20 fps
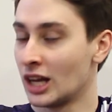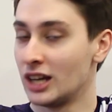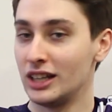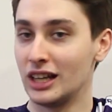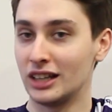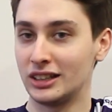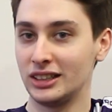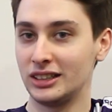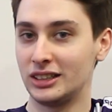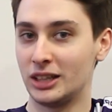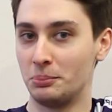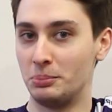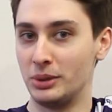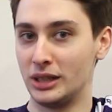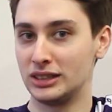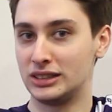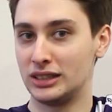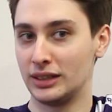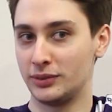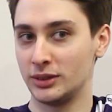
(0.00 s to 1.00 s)
Yeah, I think the
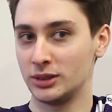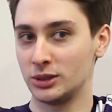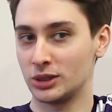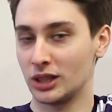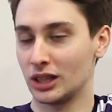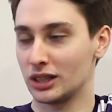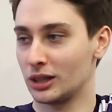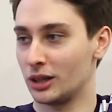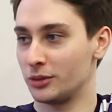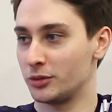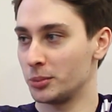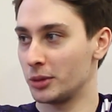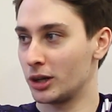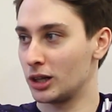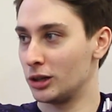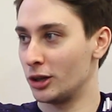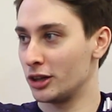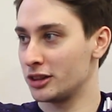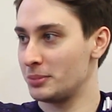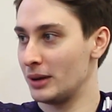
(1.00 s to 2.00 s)
biggest difference is I've gone from a
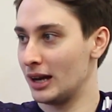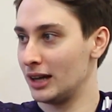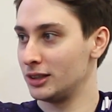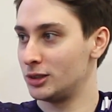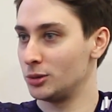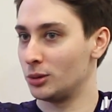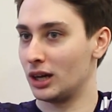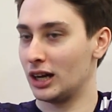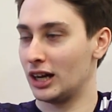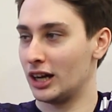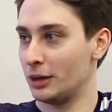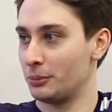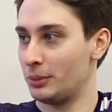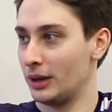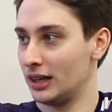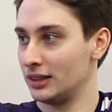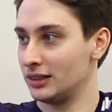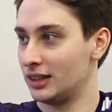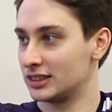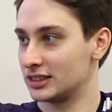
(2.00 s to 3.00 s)
cloth pad to a hard
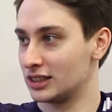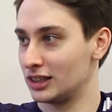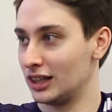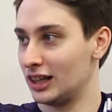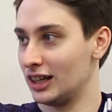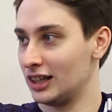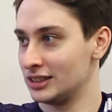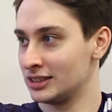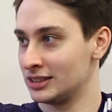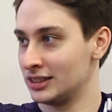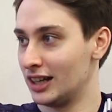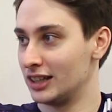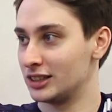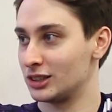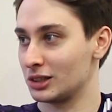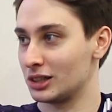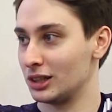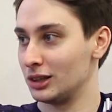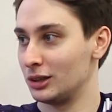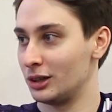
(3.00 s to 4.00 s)
pad that's glass, and
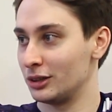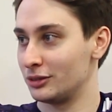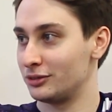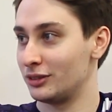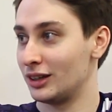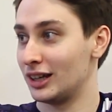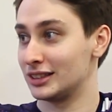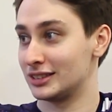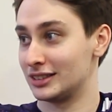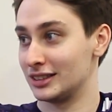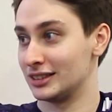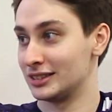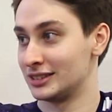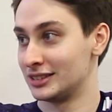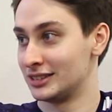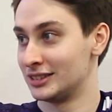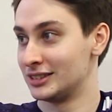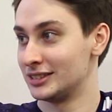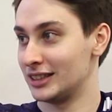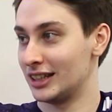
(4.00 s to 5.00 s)
it's like a lot faster.
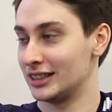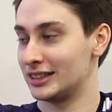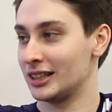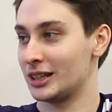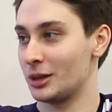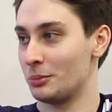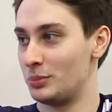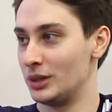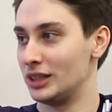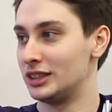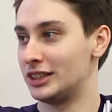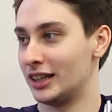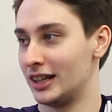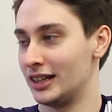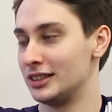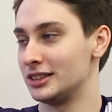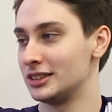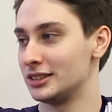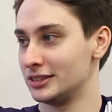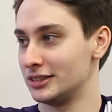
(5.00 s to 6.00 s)
That's like a big
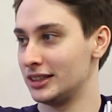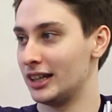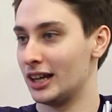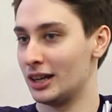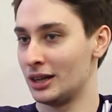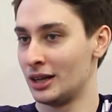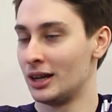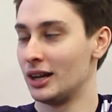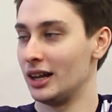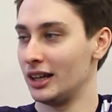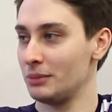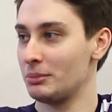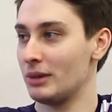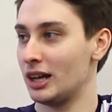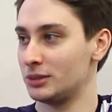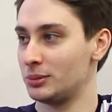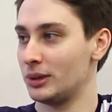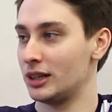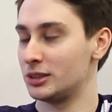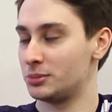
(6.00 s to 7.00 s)
change. Yeah, I think
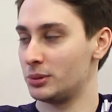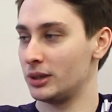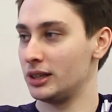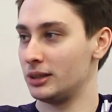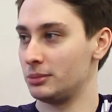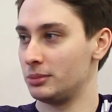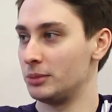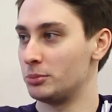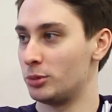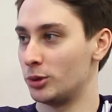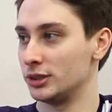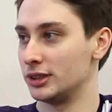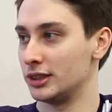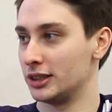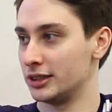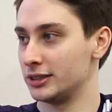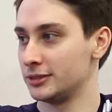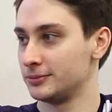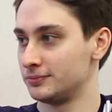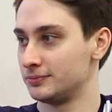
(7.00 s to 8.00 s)
mouse pad is pretty important though.